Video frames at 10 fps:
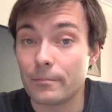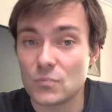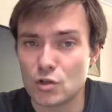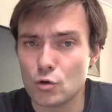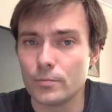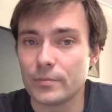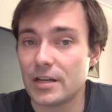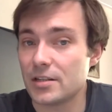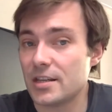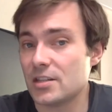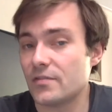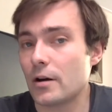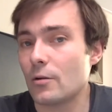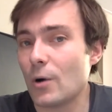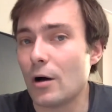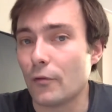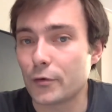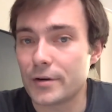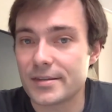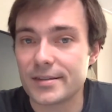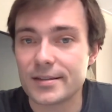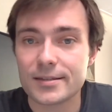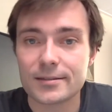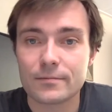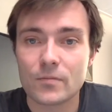Zoom does this very well, for instance.